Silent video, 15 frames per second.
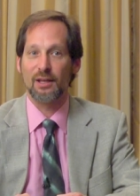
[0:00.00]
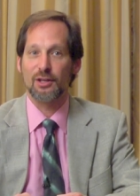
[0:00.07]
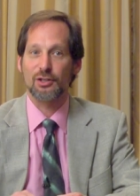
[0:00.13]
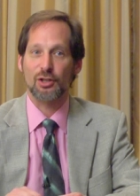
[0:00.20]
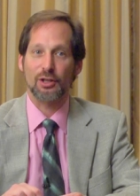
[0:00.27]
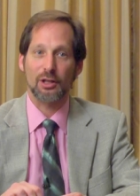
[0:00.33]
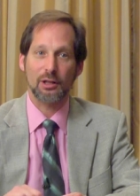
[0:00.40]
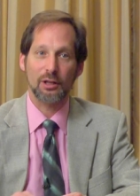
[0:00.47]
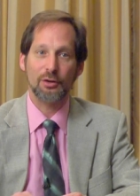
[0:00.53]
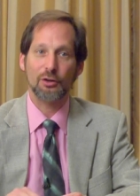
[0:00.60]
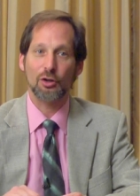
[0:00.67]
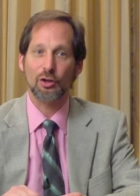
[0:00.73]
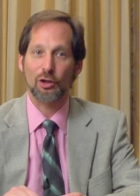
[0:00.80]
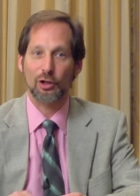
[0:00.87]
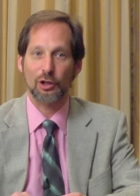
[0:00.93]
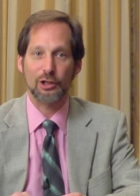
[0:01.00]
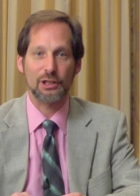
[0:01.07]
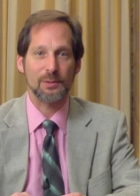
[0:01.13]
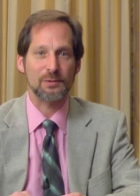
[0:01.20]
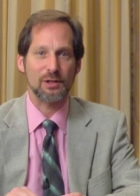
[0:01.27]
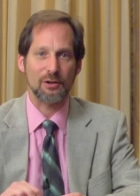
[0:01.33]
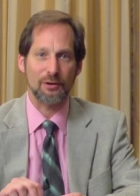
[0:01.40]
So the clinical
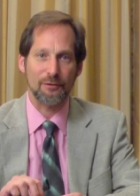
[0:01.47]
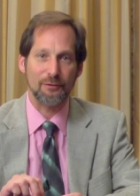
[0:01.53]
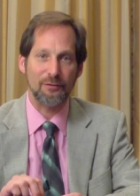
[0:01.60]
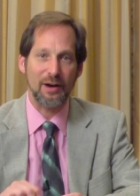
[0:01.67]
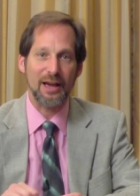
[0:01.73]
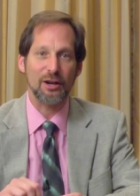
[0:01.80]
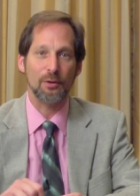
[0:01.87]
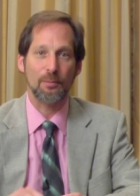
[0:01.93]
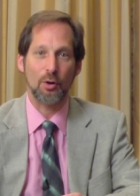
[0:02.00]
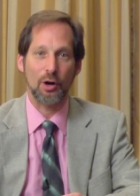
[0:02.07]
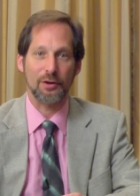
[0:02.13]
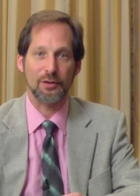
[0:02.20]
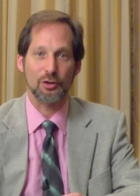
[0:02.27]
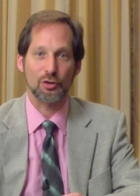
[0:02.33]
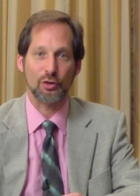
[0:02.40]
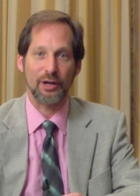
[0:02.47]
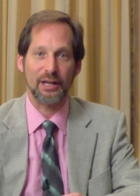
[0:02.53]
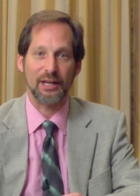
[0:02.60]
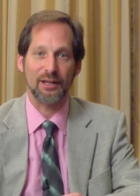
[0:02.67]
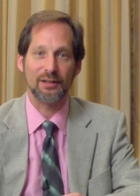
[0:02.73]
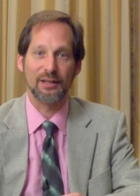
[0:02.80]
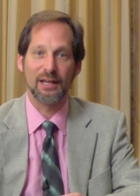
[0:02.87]
clerkships are a vital part of the
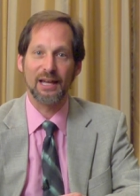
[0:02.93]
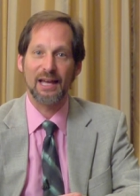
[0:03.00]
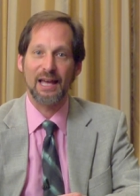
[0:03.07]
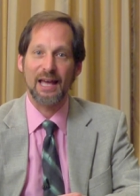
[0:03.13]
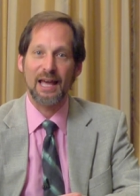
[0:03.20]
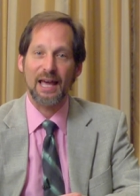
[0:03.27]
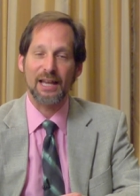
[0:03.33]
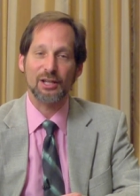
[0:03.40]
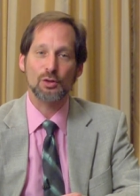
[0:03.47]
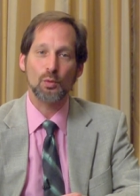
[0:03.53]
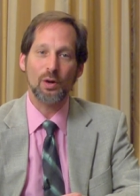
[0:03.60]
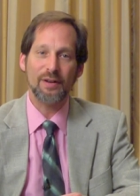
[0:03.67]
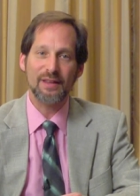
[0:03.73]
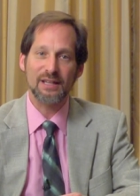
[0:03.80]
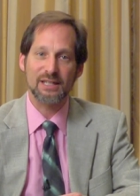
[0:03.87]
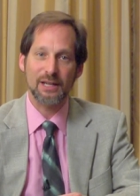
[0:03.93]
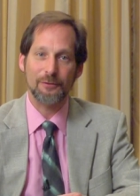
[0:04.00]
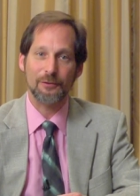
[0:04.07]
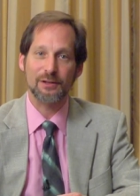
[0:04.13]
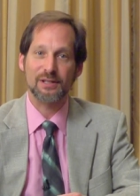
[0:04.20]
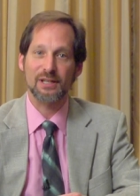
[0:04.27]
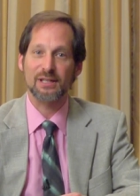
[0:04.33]
training, and it's one of the
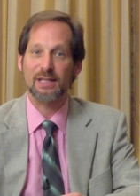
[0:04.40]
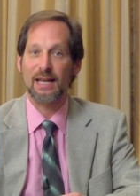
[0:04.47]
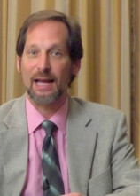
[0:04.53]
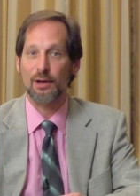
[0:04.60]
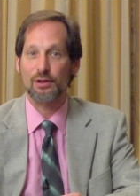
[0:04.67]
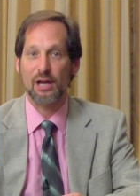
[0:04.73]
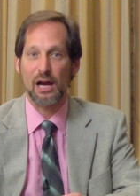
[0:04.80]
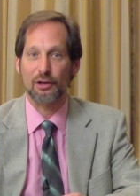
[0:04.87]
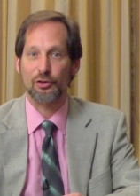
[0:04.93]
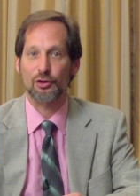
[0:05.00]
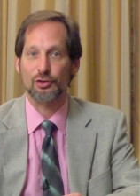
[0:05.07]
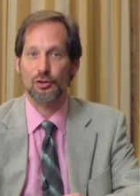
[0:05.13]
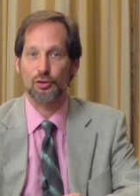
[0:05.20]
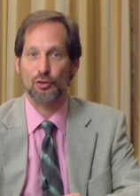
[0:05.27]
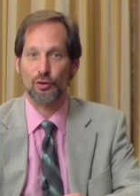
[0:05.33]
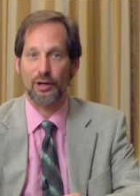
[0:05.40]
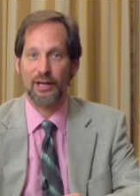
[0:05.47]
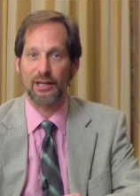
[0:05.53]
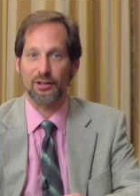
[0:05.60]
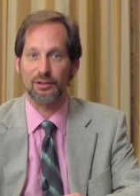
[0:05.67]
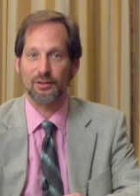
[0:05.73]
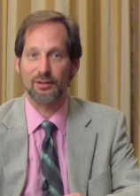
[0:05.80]
differences in how doctors are
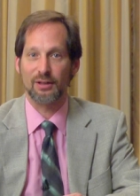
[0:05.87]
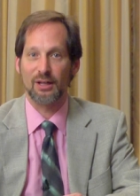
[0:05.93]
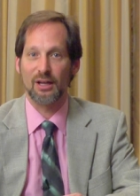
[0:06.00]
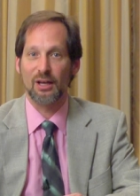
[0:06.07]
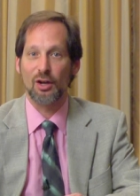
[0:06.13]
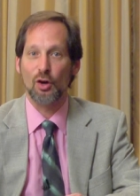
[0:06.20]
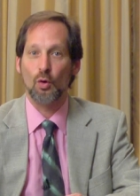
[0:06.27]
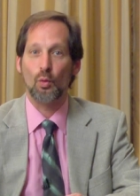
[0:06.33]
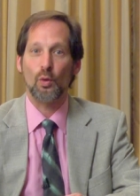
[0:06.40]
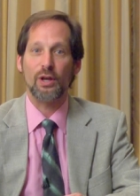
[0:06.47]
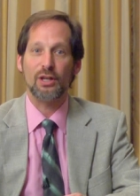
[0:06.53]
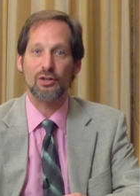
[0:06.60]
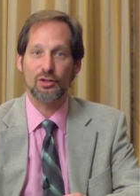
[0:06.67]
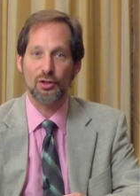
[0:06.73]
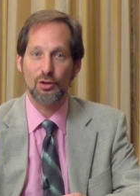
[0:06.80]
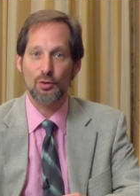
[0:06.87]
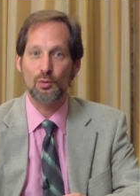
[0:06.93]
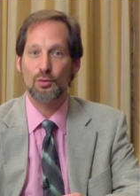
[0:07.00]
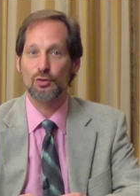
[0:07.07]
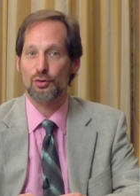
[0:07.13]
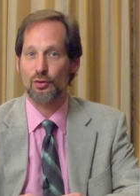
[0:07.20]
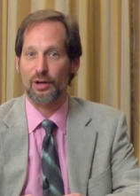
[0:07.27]
trained. We
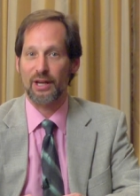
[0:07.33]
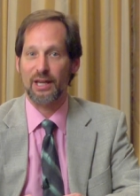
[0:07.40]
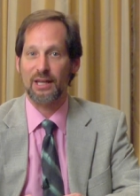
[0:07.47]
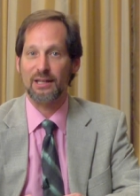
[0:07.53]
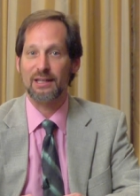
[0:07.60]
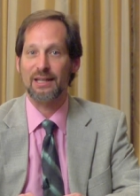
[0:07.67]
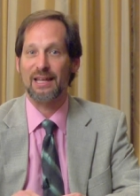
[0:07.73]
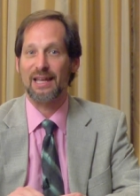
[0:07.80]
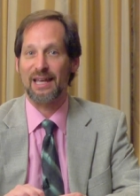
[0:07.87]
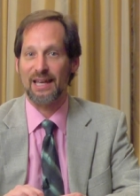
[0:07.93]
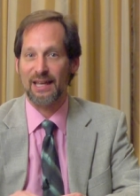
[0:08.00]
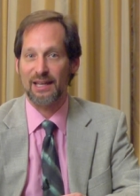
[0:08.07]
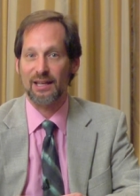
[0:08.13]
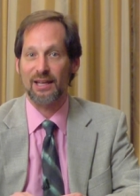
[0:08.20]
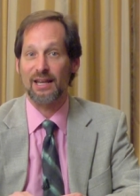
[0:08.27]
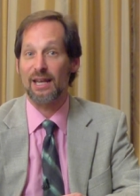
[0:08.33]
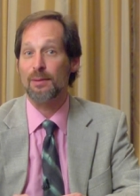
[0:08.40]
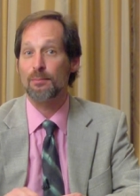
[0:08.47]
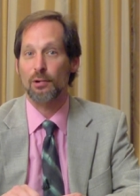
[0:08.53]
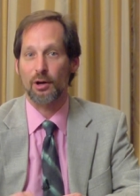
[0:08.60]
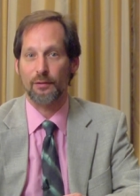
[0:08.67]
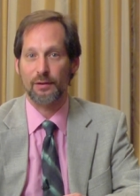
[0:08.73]
do train in an
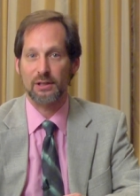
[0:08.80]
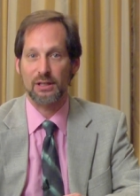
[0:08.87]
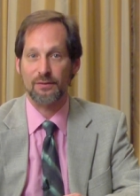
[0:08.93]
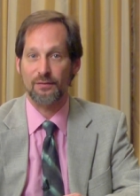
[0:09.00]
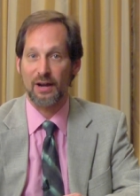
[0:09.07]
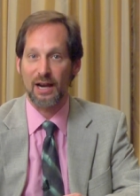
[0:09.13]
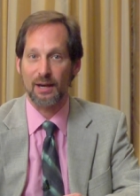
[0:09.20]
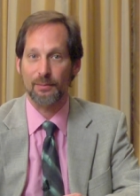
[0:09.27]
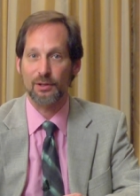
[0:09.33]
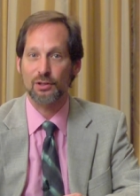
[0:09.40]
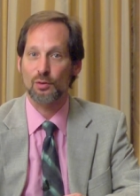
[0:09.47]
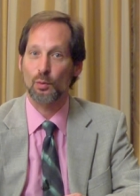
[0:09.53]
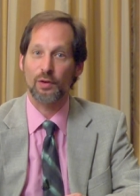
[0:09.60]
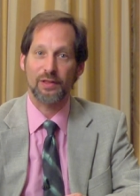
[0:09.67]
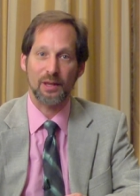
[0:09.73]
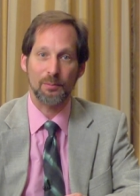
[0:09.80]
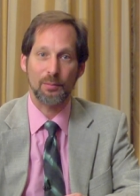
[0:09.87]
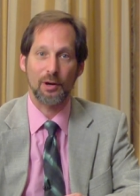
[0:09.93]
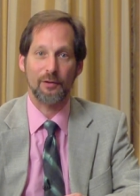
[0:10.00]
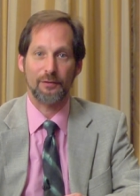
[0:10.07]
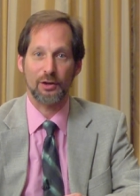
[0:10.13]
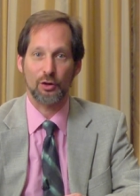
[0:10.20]
imperfect environment with
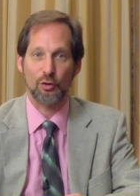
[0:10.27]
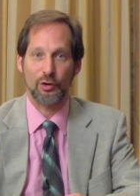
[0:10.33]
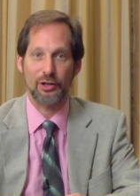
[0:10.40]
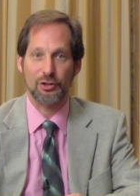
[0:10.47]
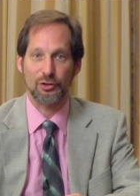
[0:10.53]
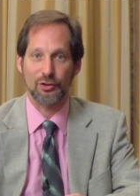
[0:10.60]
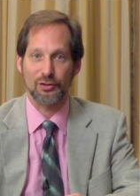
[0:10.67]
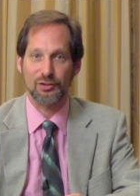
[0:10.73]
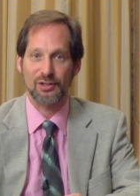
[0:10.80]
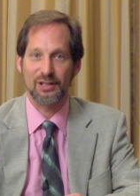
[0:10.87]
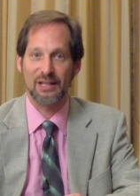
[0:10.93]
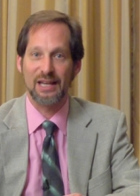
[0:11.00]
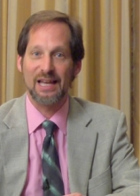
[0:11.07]
imperfect creatures.